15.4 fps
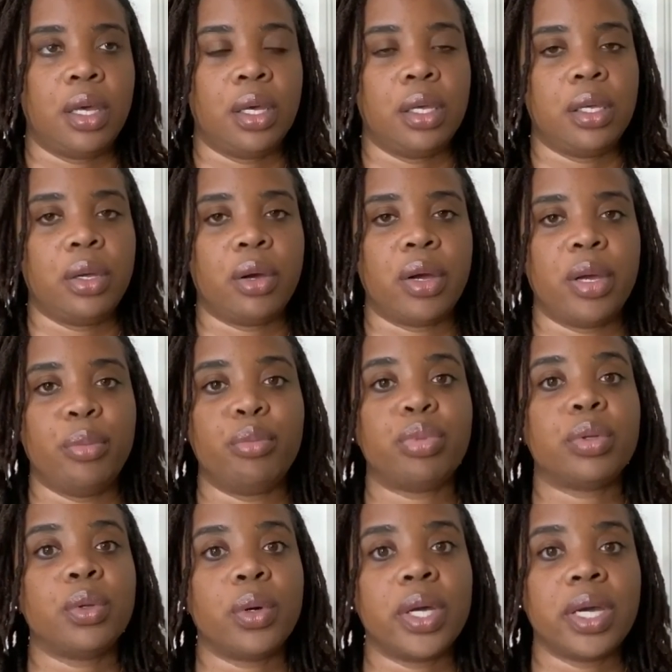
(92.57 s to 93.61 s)
your
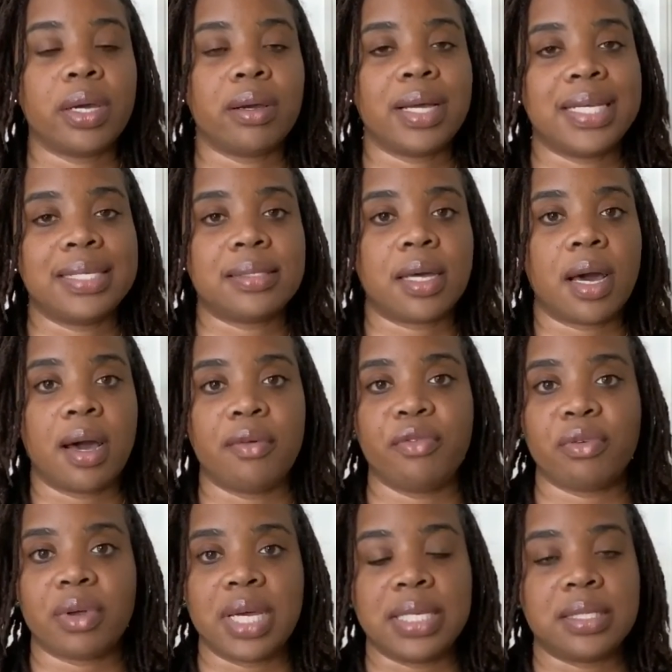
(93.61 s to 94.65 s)
employer is
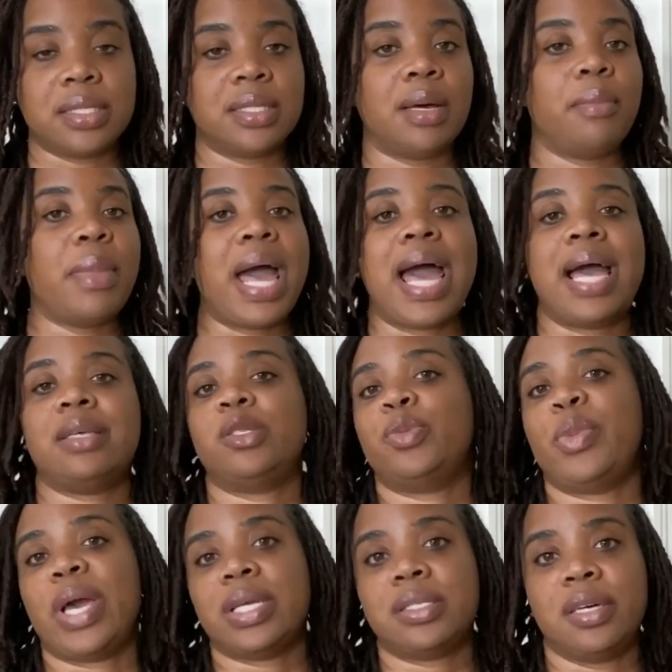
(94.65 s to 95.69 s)
covering some
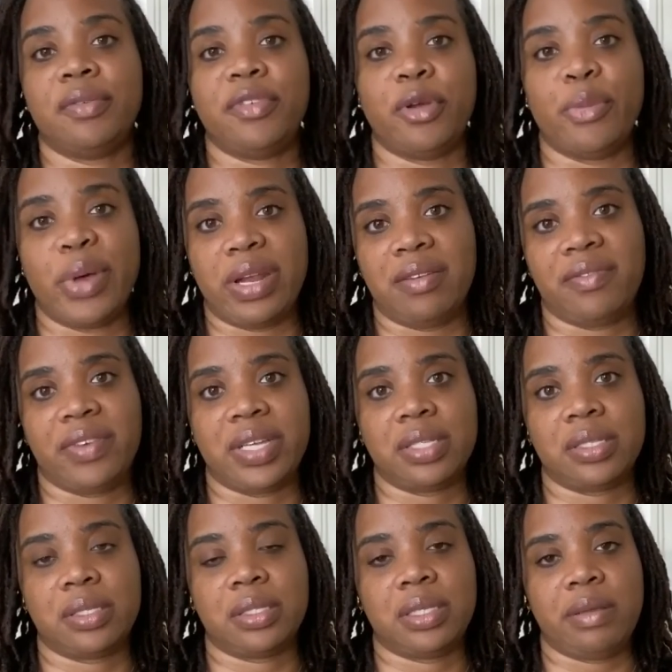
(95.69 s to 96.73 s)
aspect of your benefits.